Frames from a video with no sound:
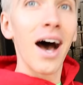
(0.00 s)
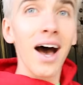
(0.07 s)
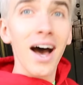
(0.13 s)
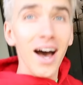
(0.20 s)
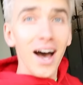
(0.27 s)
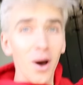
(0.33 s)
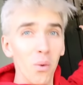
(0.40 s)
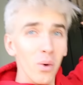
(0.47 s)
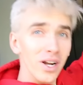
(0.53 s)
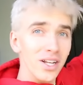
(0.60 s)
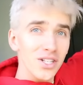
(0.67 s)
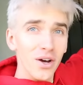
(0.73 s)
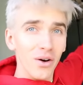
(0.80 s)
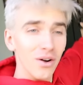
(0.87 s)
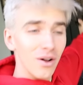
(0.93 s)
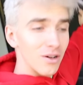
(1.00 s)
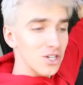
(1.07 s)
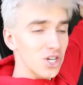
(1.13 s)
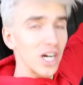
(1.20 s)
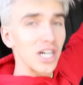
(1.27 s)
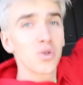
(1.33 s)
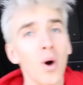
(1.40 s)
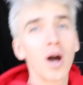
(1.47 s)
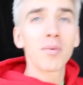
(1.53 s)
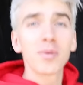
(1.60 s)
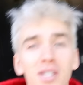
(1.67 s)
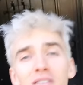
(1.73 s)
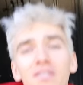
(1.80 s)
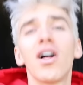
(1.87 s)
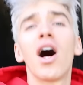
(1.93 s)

Uh, what is going on, Sharers? Welcome to the